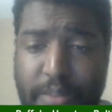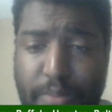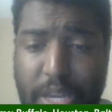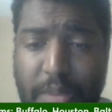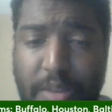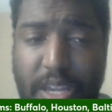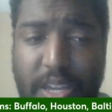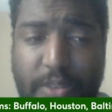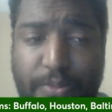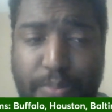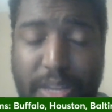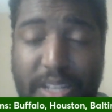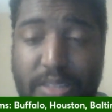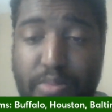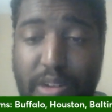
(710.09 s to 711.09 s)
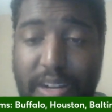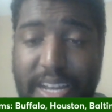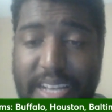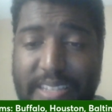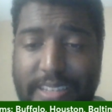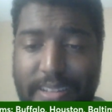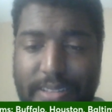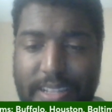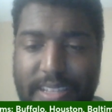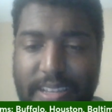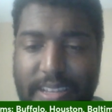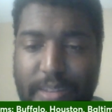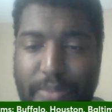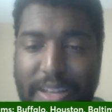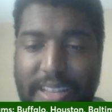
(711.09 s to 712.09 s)
Maybe if Pittsburgh has something to
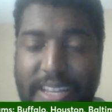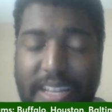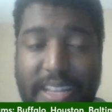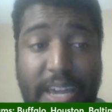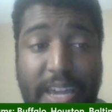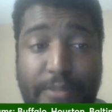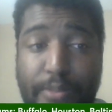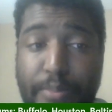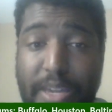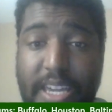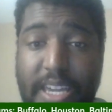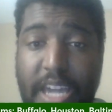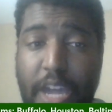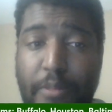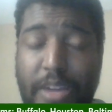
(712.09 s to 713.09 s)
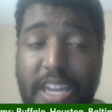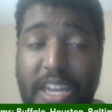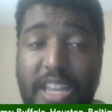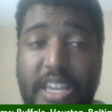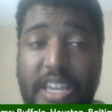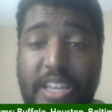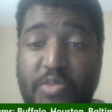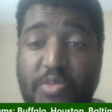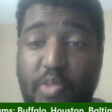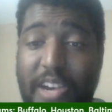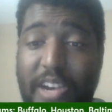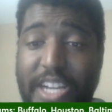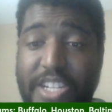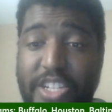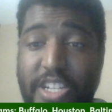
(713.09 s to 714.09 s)
say about that, they have a big game again against
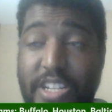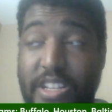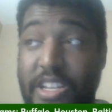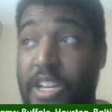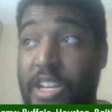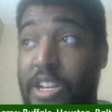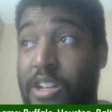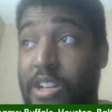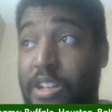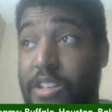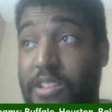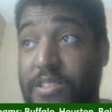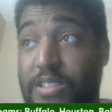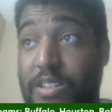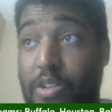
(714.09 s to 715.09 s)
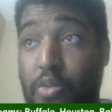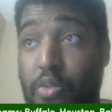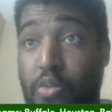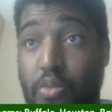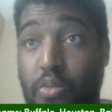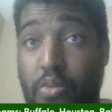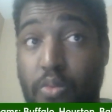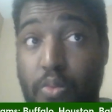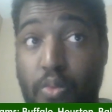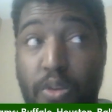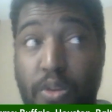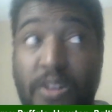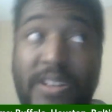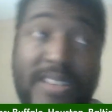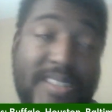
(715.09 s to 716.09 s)
Washington. So
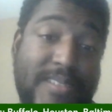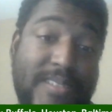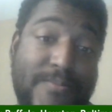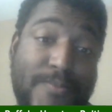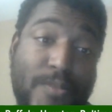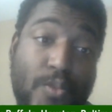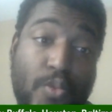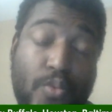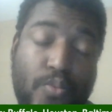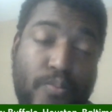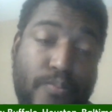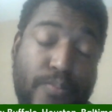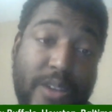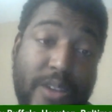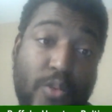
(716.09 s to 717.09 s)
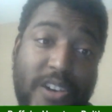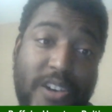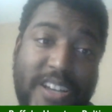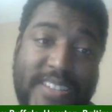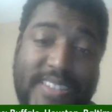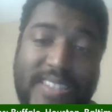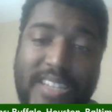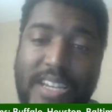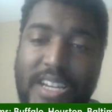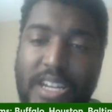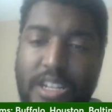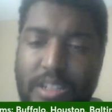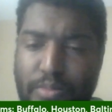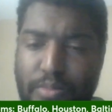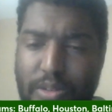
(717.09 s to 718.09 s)
Russ, Big Russ
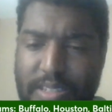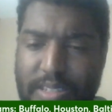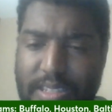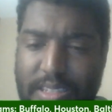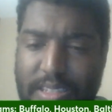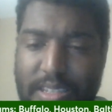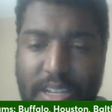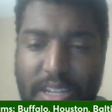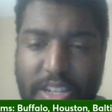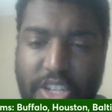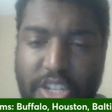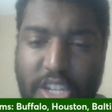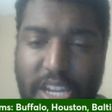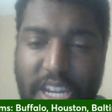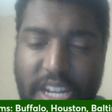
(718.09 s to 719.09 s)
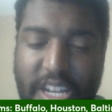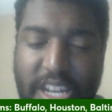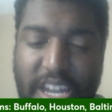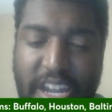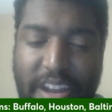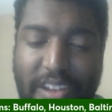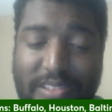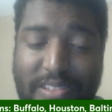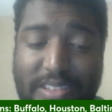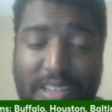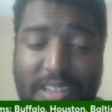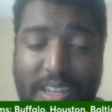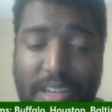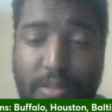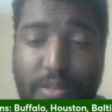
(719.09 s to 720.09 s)
versus Jay Daniels
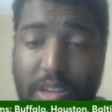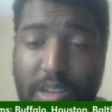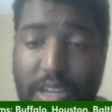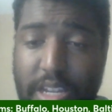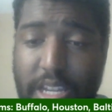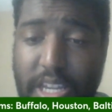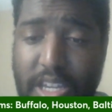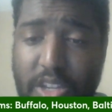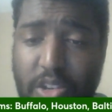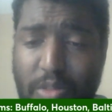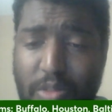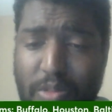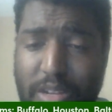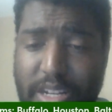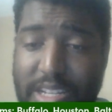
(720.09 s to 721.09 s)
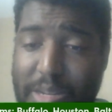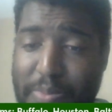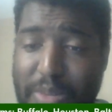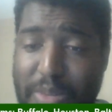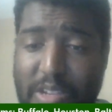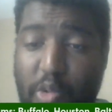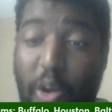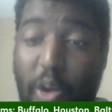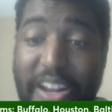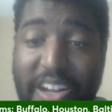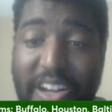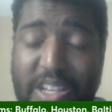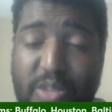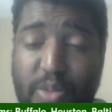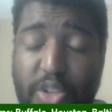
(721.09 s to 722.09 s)
in a good one, to be quite
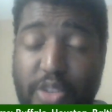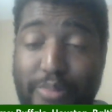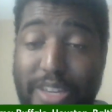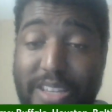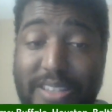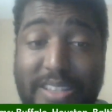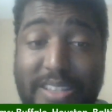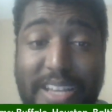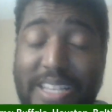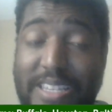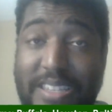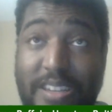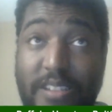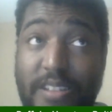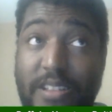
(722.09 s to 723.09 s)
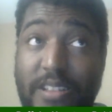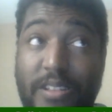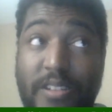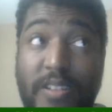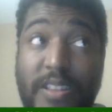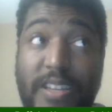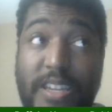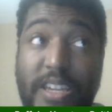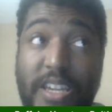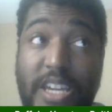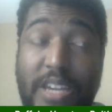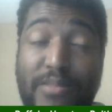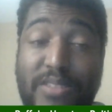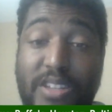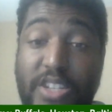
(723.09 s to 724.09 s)
honest with you, because that is a good, good looking
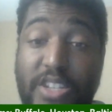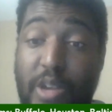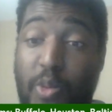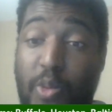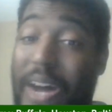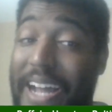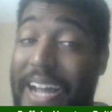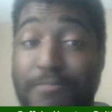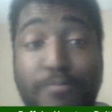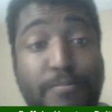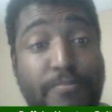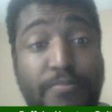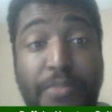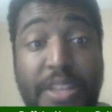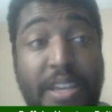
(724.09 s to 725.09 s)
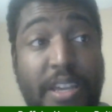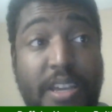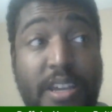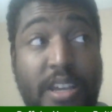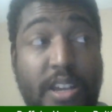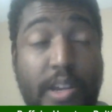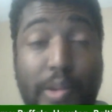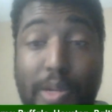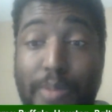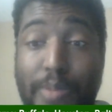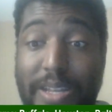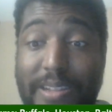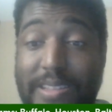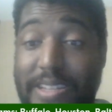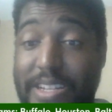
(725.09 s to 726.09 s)
game. TJ Watt, one up
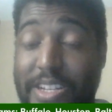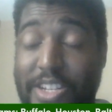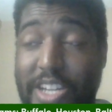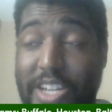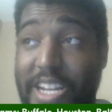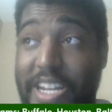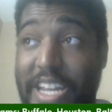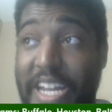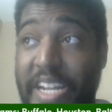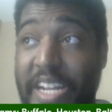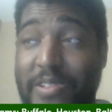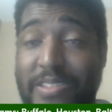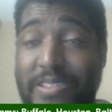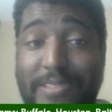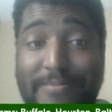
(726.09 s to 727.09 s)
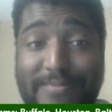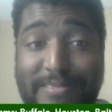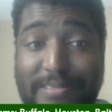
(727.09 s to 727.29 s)
against Jay Daniels.